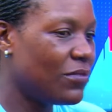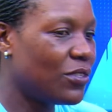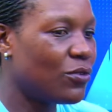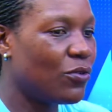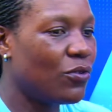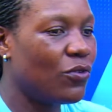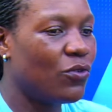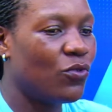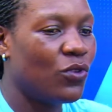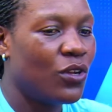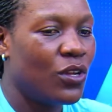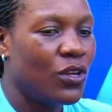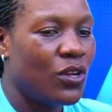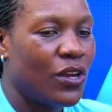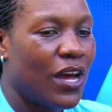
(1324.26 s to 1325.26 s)
so
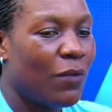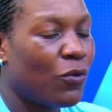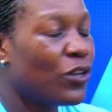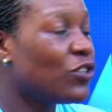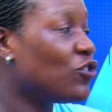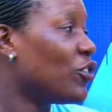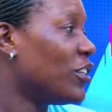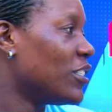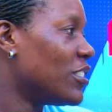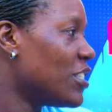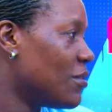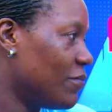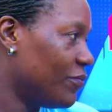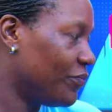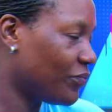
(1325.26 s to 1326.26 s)
I'm going to join a team.
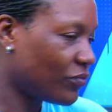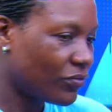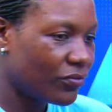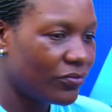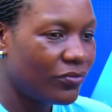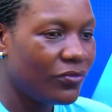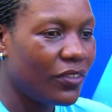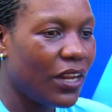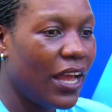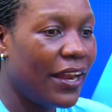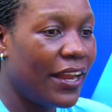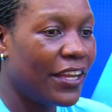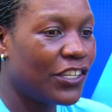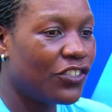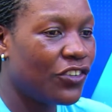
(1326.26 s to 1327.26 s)
And
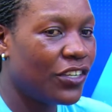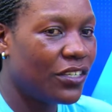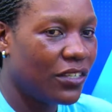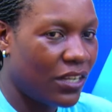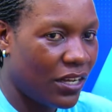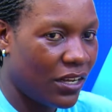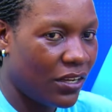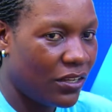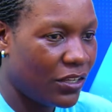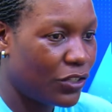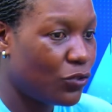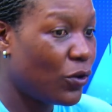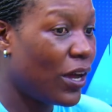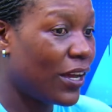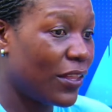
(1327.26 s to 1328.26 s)
I joined
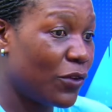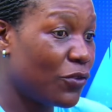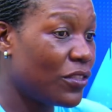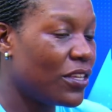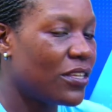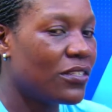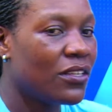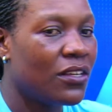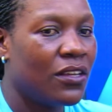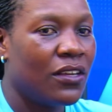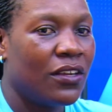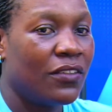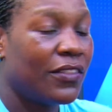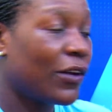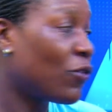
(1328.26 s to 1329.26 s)
Duhaga. The good thing is,
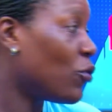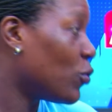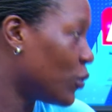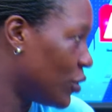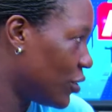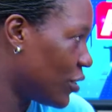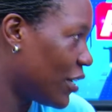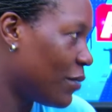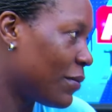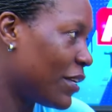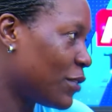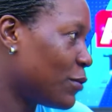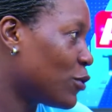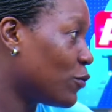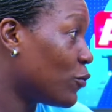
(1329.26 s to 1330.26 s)
the coach and
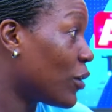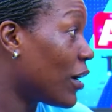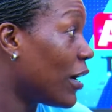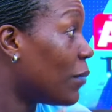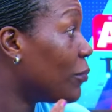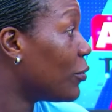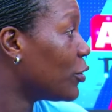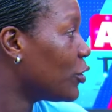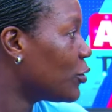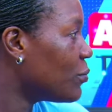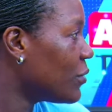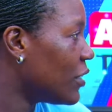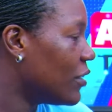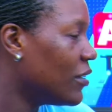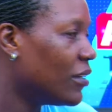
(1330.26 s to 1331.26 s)
management of Duhaga approached
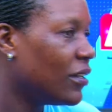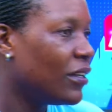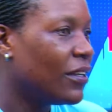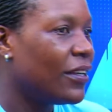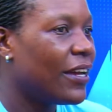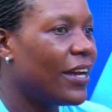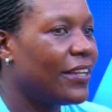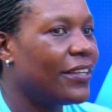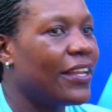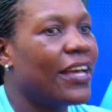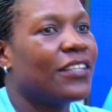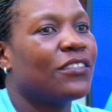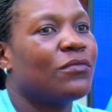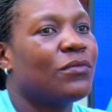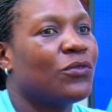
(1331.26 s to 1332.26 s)
me and they
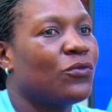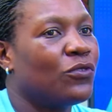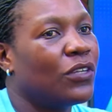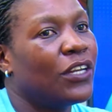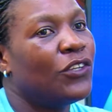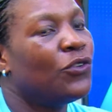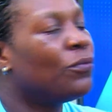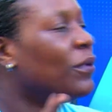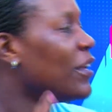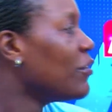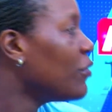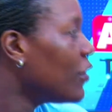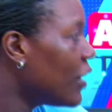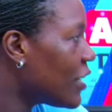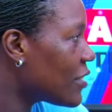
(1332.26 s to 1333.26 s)
asked me, can you play
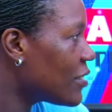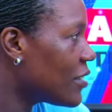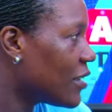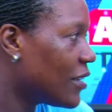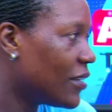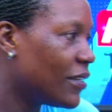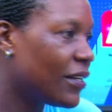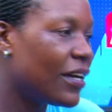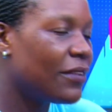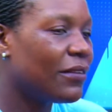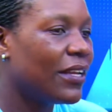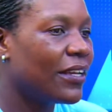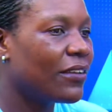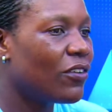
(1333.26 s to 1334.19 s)
for us? And like,